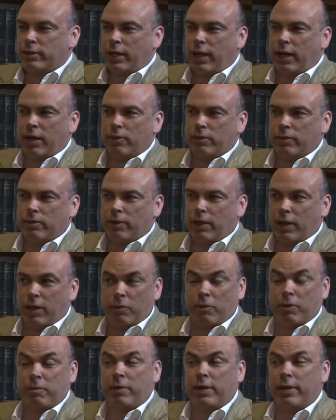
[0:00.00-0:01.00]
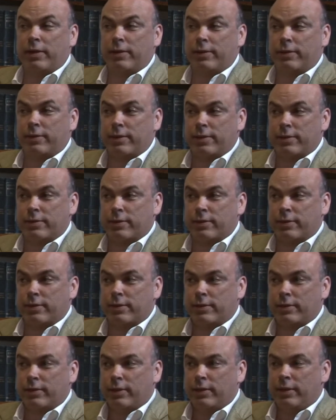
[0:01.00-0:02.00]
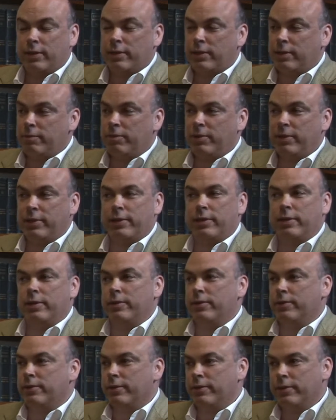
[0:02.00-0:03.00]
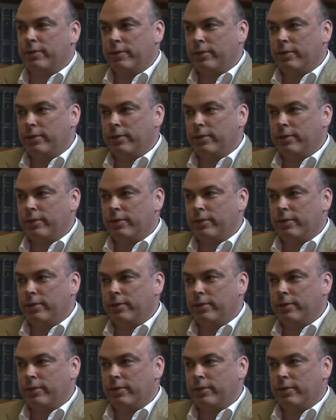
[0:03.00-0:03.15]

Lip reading: how we make decisions, is a complete illusion.